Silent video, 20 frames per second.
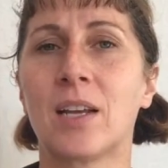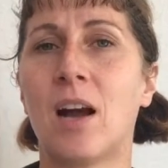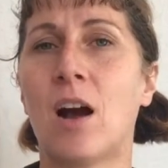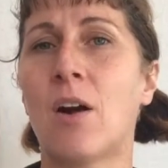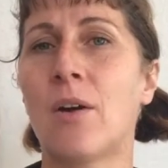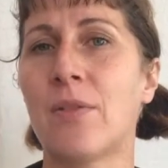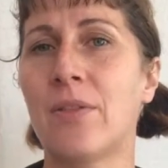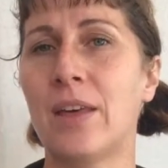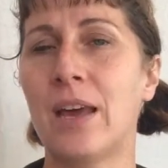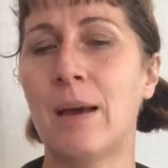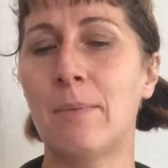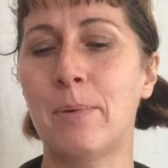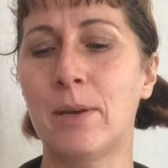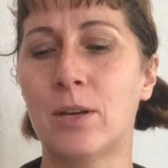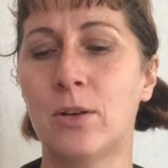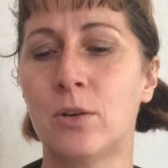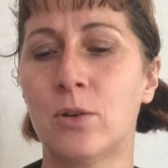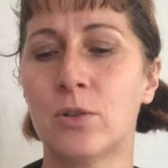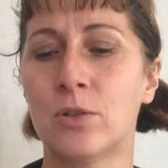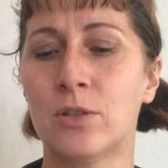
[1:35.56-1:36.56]
are there
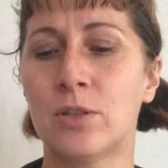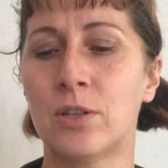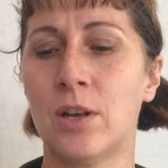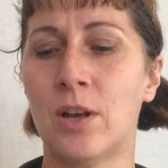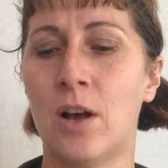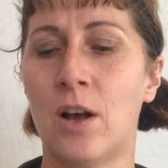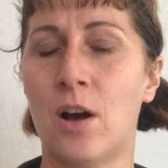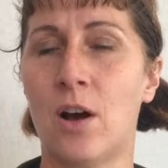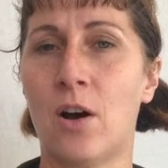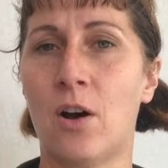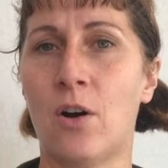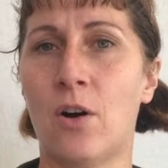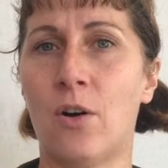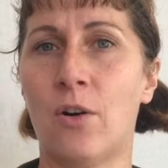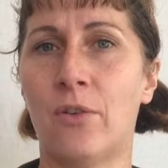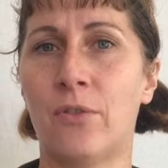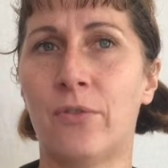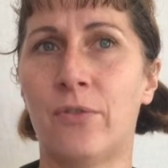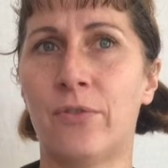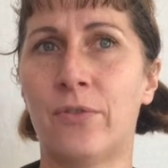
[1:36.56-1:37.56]
because
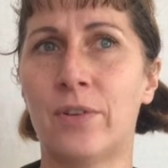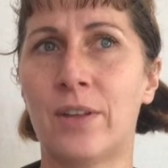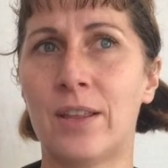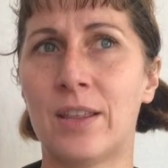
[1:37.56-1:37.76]
of